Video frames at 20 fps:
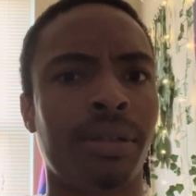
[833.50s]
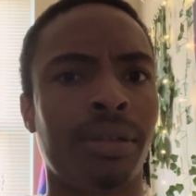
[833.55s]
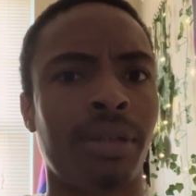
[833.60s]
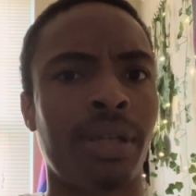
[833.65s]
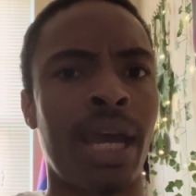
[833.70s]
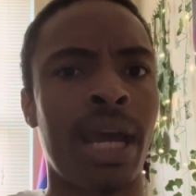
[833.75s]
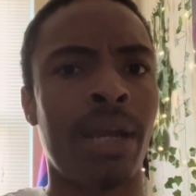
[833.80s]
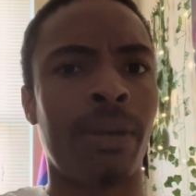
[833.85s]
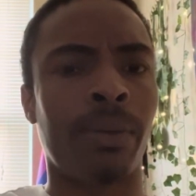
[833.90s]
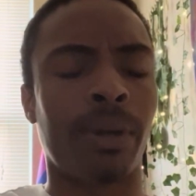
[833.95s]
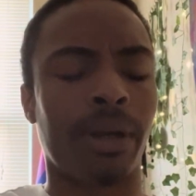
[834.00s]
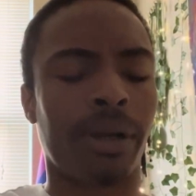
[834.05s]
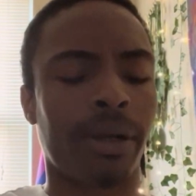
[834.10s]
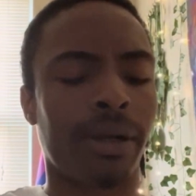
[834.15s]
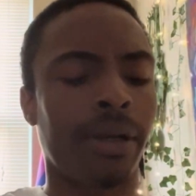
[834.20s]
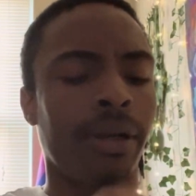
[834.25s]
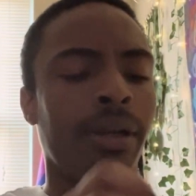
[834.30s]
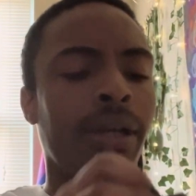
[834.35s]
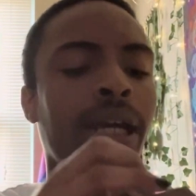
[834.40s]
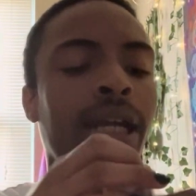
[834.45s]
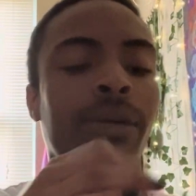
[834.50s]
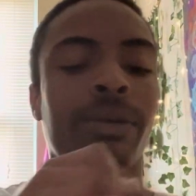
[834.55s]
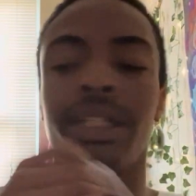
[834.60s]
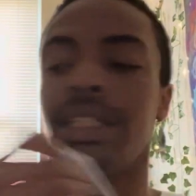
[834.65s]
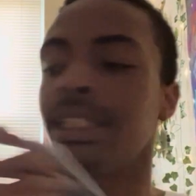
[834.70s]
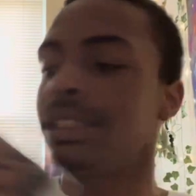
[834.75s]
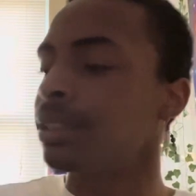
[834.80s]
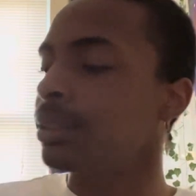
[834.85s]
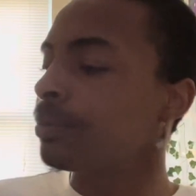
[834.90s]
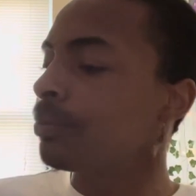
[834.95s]
How'd that work?
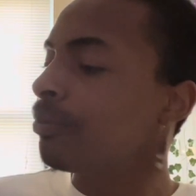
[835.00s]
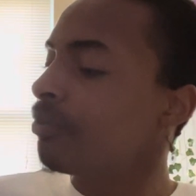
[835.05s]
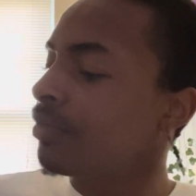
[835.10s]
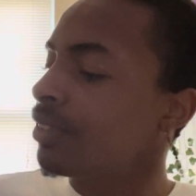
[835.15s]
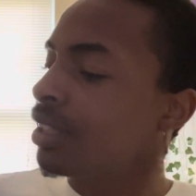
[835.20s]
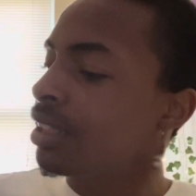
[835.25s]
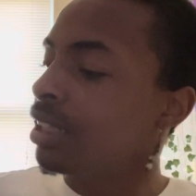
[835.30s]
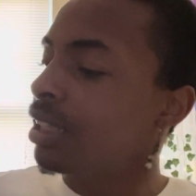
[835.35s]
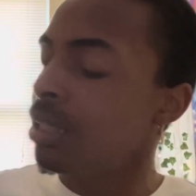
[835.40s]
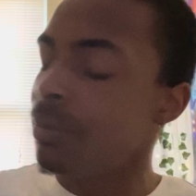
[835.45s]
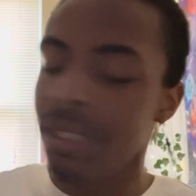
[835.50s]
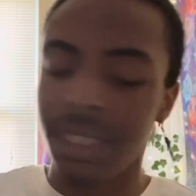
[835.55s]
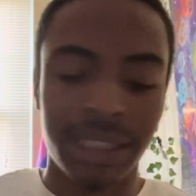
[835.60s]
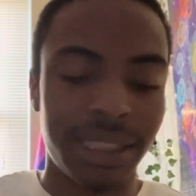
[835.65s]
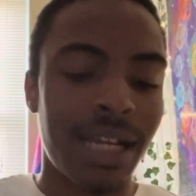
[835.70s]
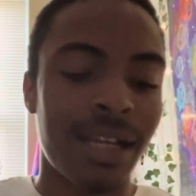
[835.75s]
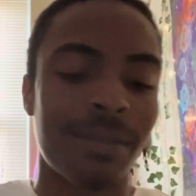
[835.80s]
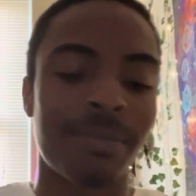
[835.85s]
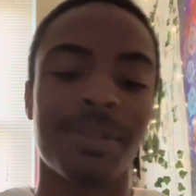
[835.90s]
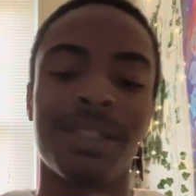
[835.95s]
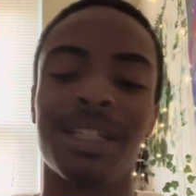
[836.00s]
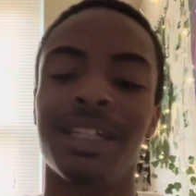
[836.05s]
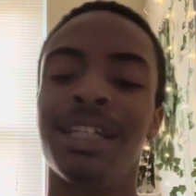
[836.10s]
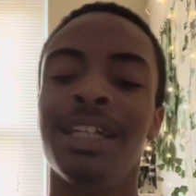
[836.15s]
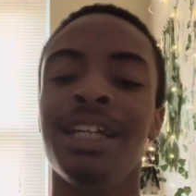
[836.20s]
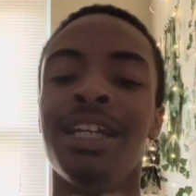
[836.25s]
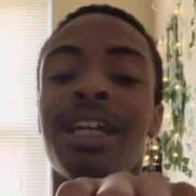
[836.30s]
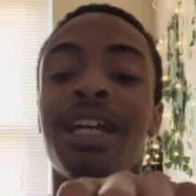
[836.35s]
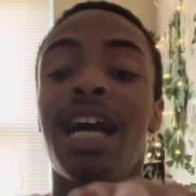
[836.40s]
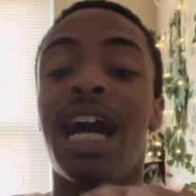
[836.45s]
Anyways, let me stop.
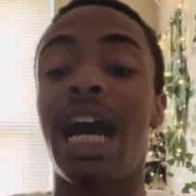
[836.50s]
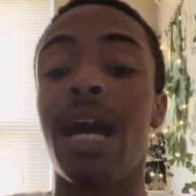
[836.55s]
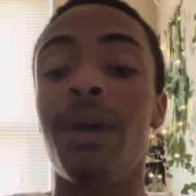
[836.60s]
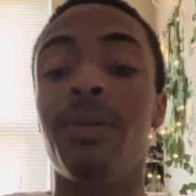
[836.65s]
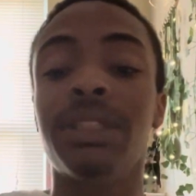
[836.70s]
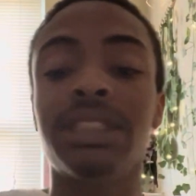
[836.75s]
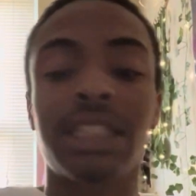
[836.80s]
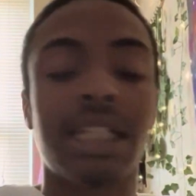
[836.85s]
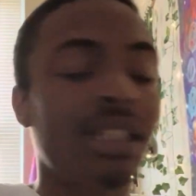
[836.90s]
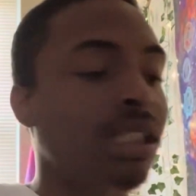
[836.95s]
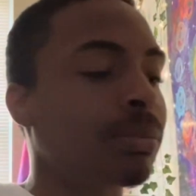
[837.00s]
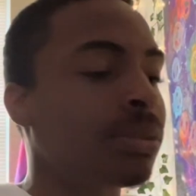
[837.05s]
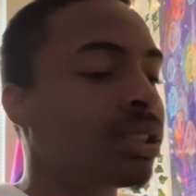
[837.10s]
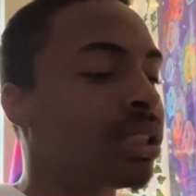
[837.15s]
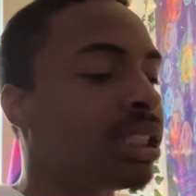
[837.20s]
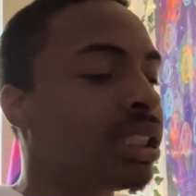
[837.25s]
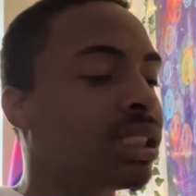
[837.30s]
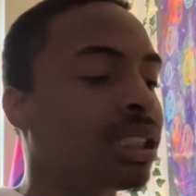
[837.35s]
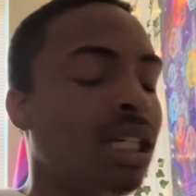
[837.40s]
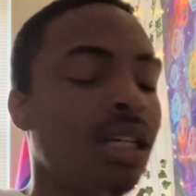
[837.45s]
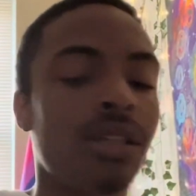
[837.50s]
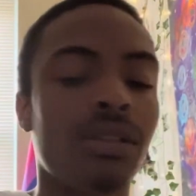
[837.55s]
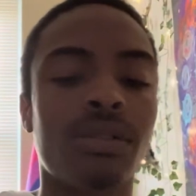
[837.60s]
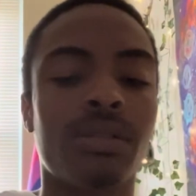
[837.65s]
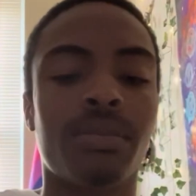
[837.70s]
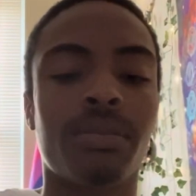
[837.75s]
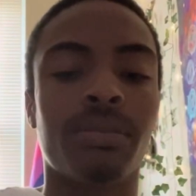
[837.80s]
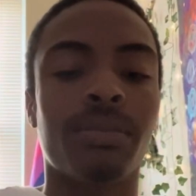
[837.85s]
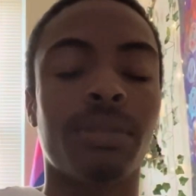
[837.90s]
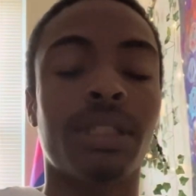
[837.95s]
I was not going to pull these
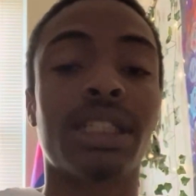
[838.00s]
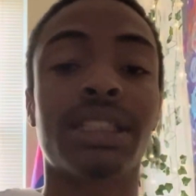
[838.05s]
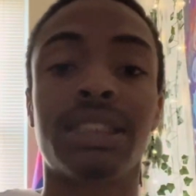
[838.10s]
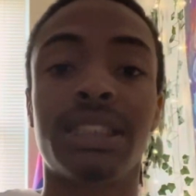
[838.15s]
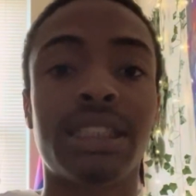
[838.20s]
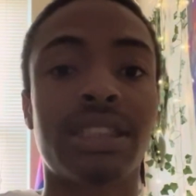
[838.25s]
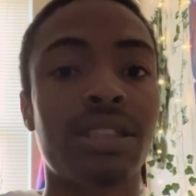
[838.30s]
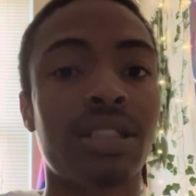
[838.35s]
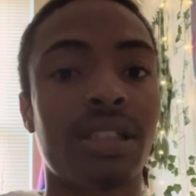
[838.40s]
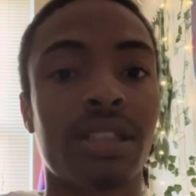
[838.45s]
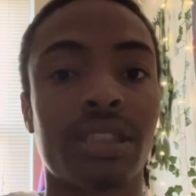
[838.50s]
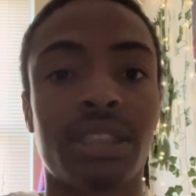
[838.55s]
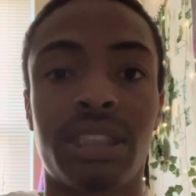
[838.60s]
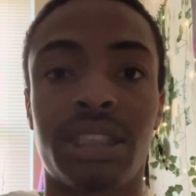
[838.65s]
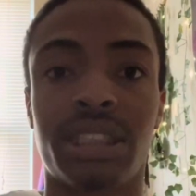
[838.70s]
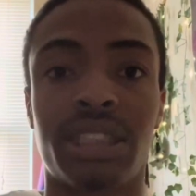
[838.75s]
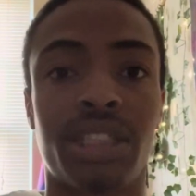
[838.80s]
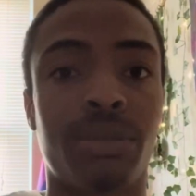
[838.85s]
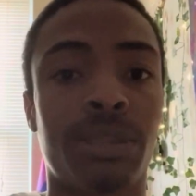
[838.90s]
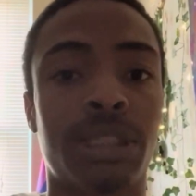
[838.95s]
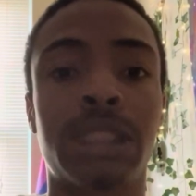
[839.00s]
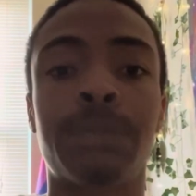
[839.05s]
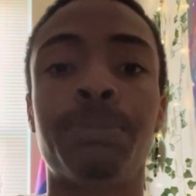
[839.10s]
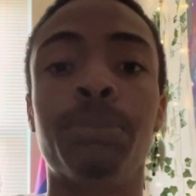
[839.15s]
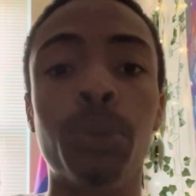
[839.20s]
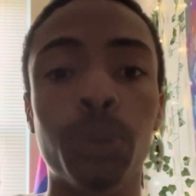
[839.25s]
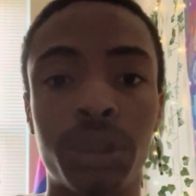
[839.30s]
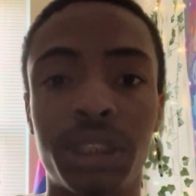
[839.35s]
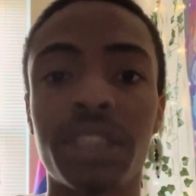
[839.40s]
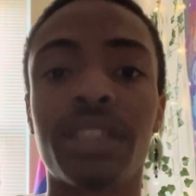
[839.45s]
out because these cards
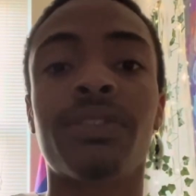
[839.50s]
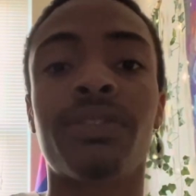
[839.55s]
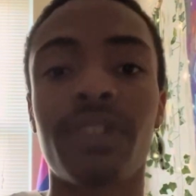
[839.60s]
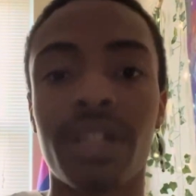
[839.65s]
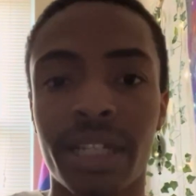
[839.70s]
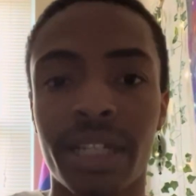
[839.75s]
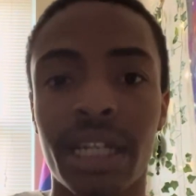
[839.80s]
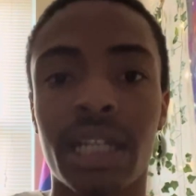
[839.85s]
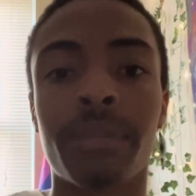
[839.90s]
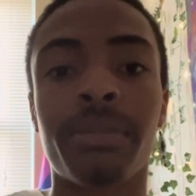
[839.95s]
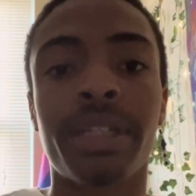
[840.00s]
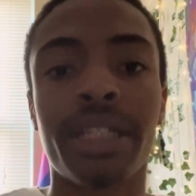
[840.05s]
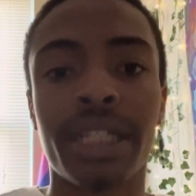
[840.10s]
spooked the fuck out of me